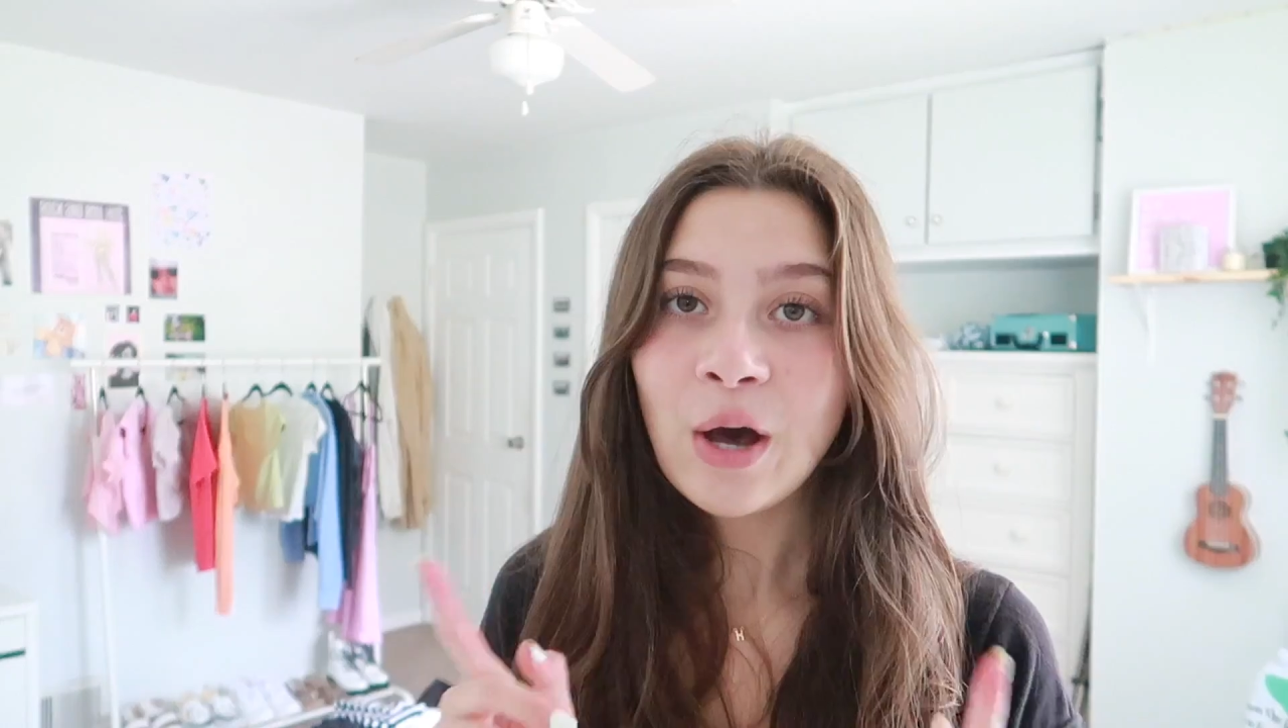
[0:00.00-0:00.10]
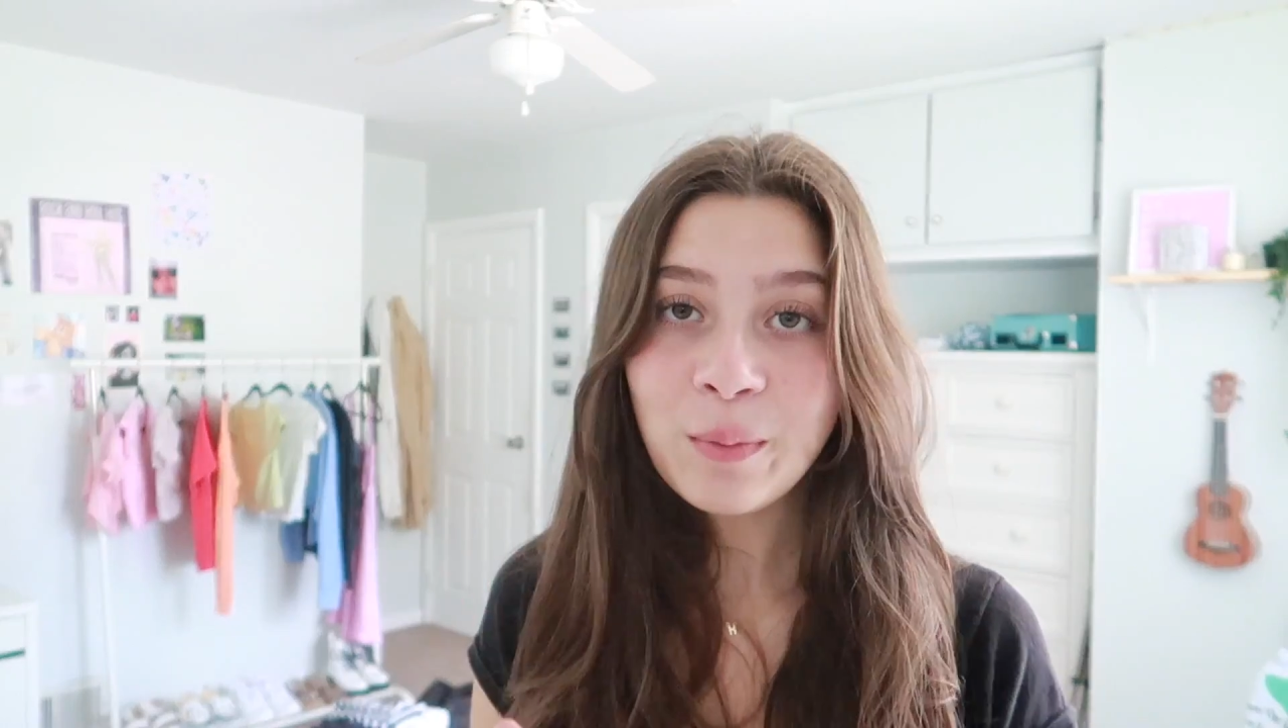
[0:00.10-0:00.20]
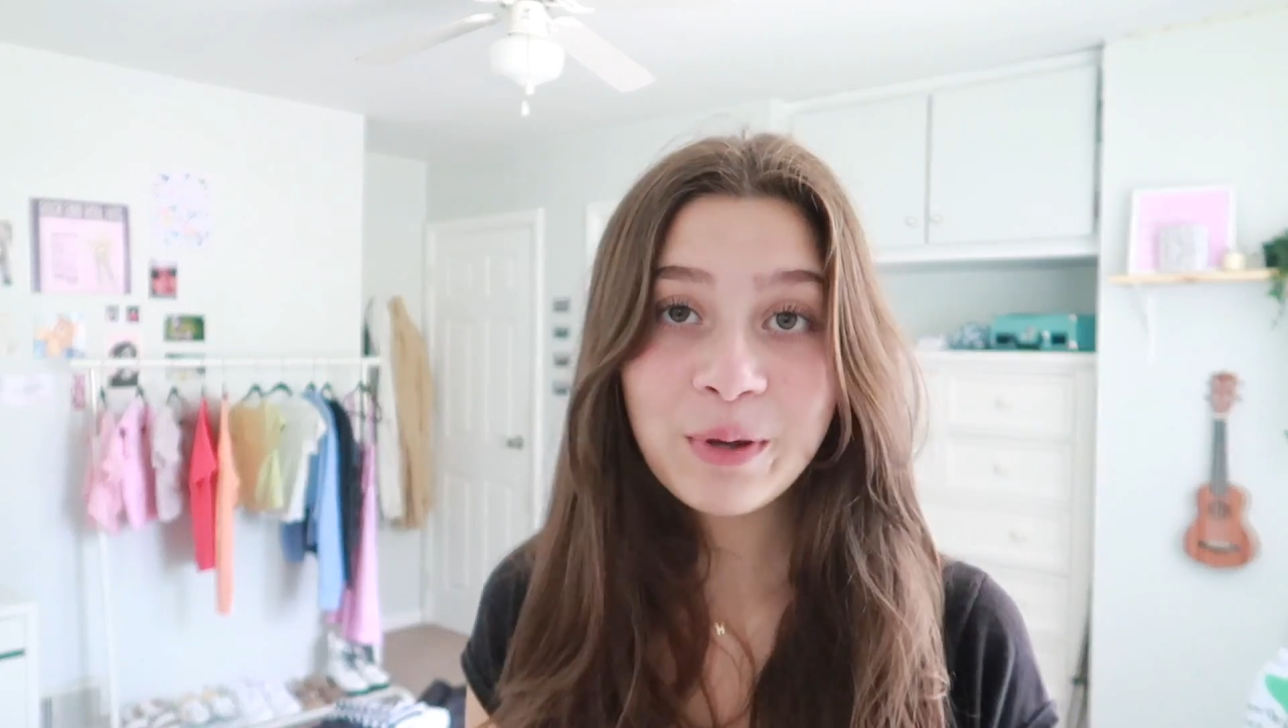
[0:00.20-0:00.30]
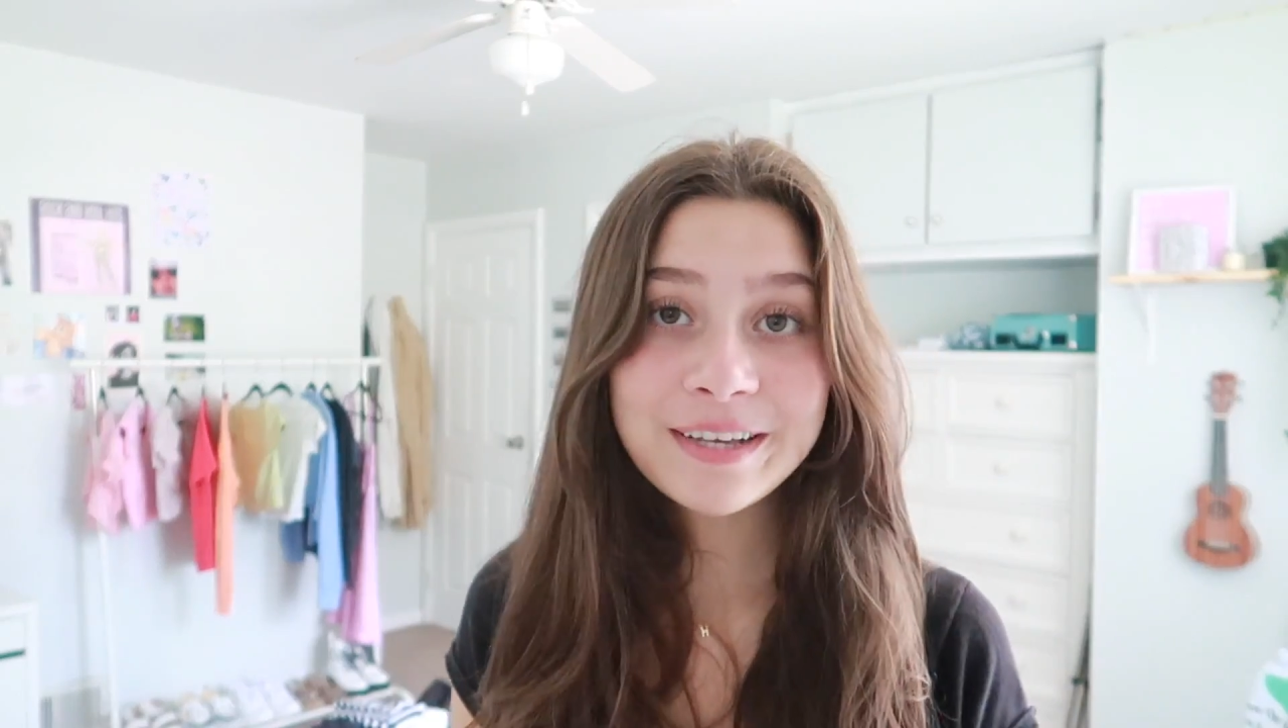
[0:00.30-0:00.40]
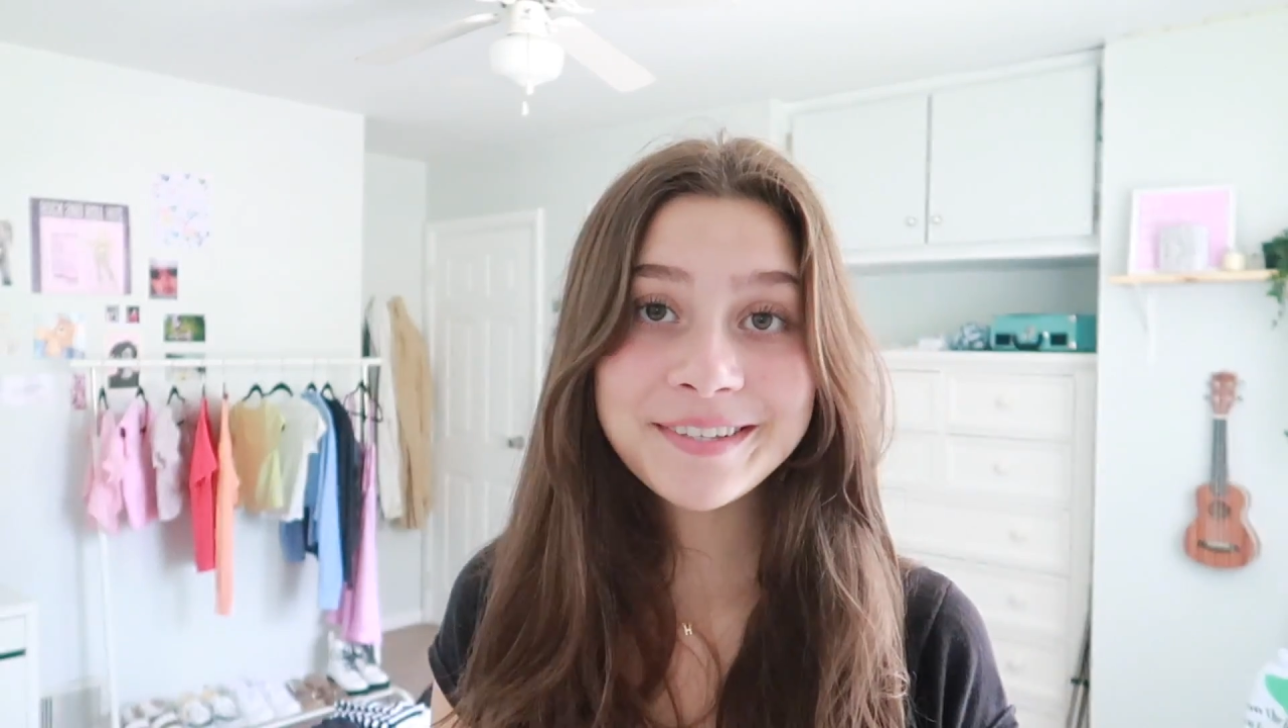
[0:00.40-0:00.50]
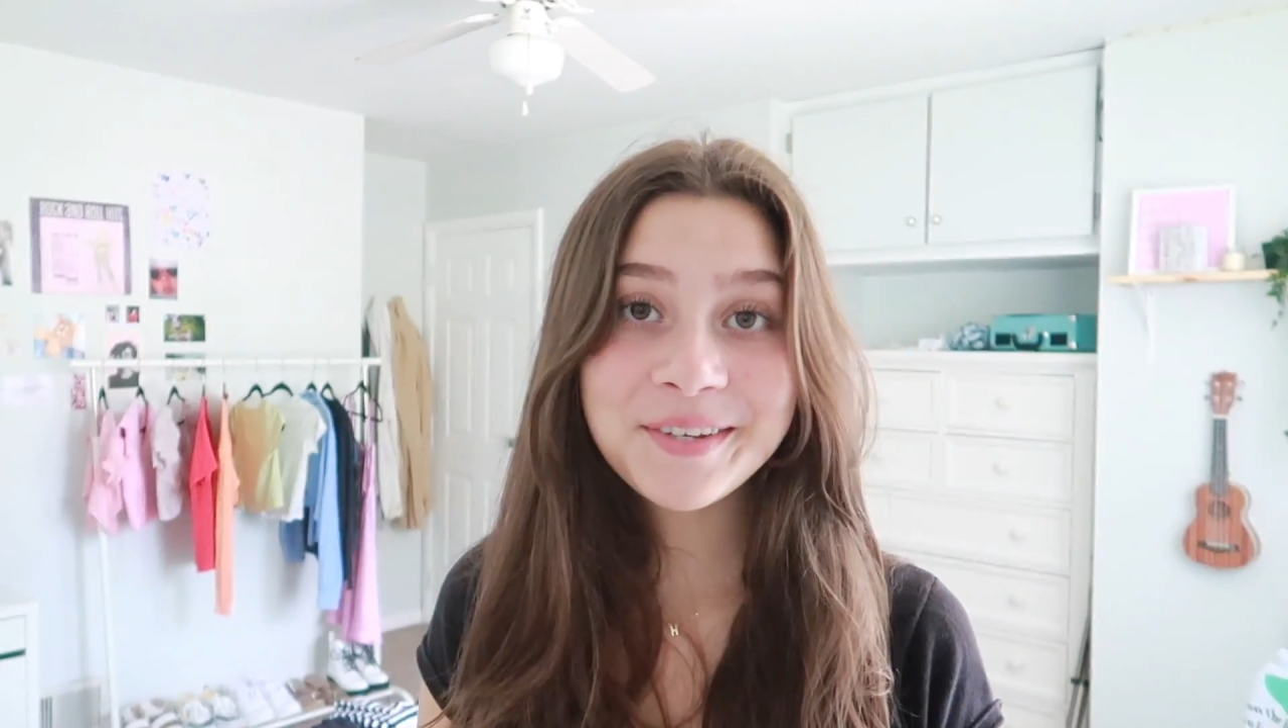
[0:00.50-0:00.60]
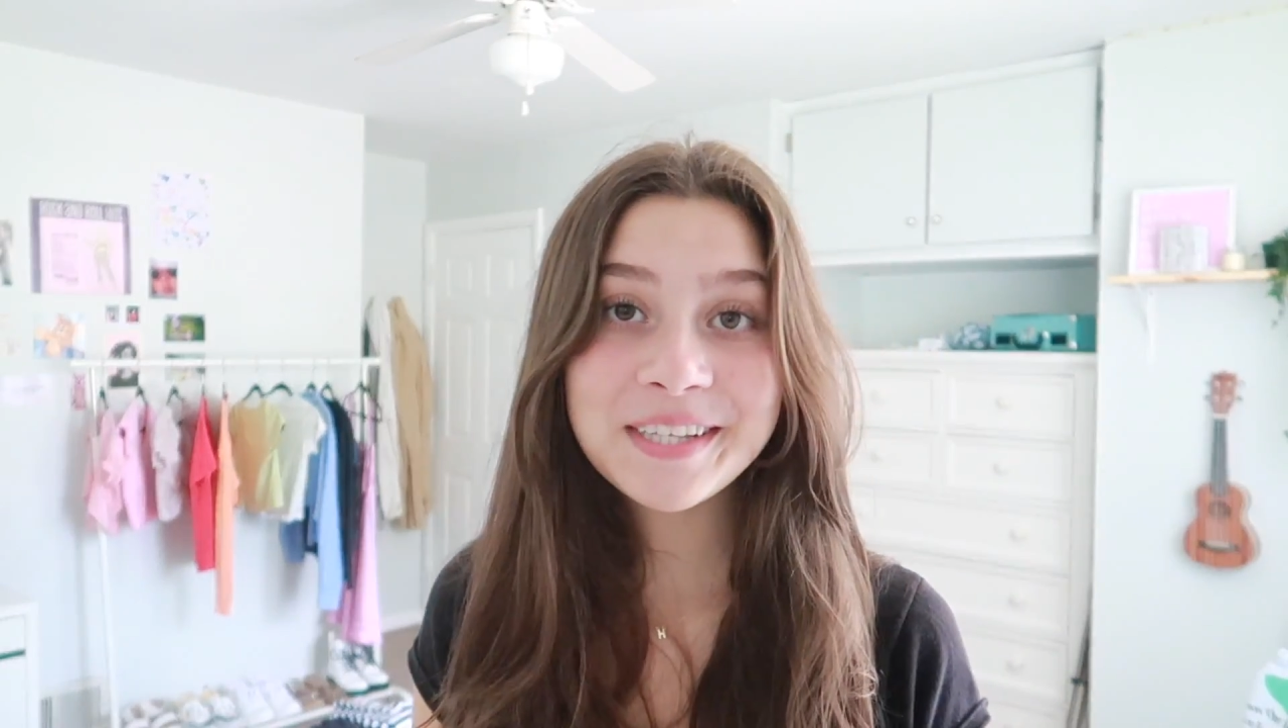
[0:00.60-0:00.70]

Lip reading: Hope you guys enjoyed